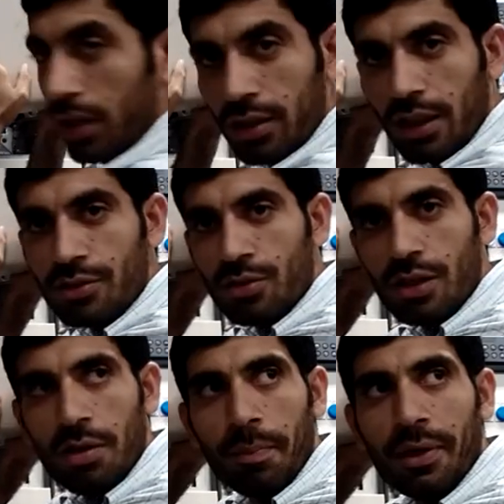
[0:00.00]
lockout also
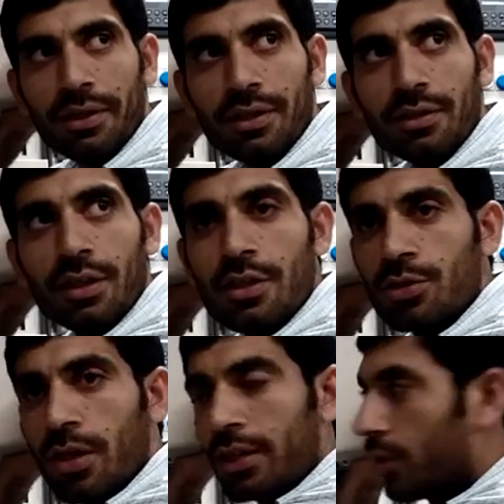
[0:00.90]
is operated.
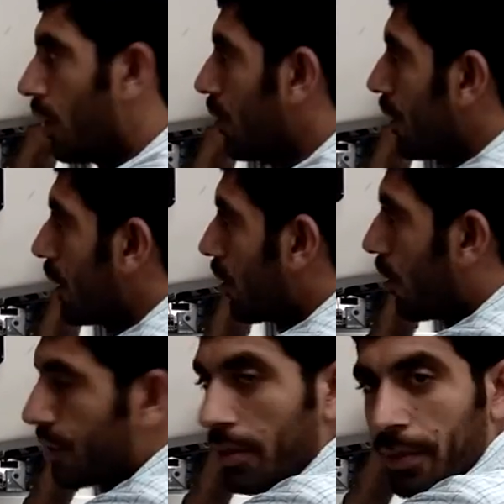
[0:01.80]
So I cannot
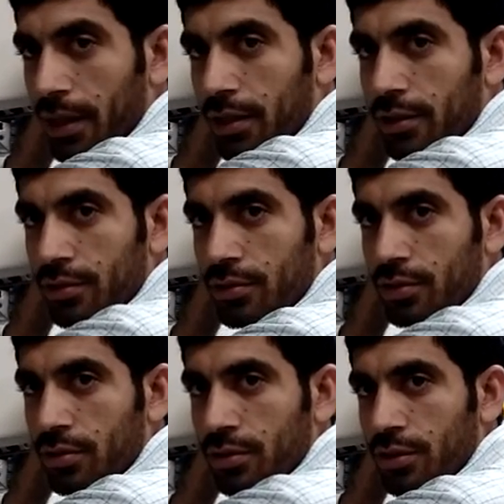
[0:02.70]
reclose the breaker.
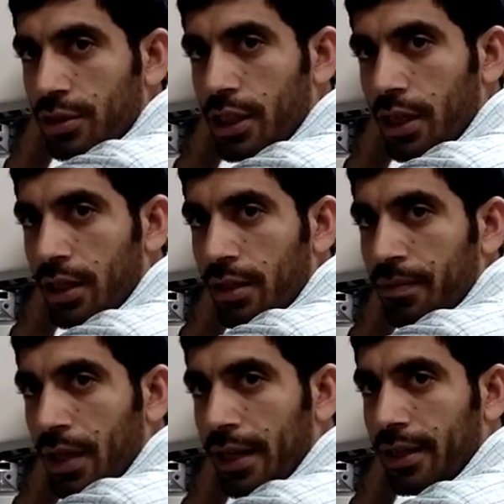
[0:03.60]
See,
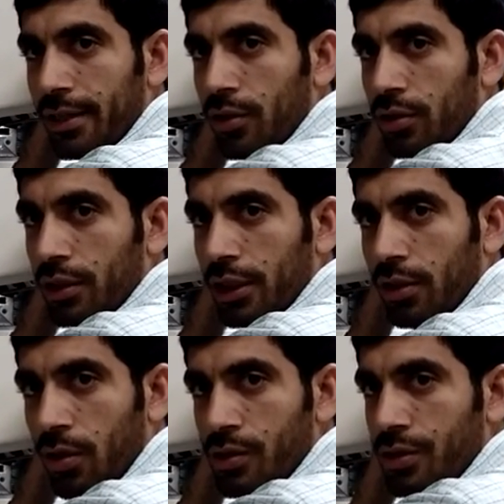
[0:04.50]
I cannot
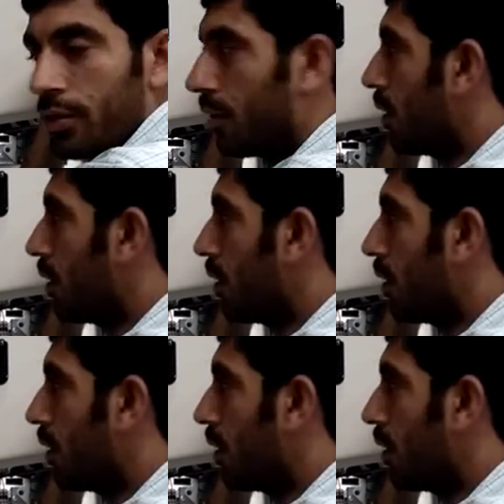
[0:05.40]
reclose.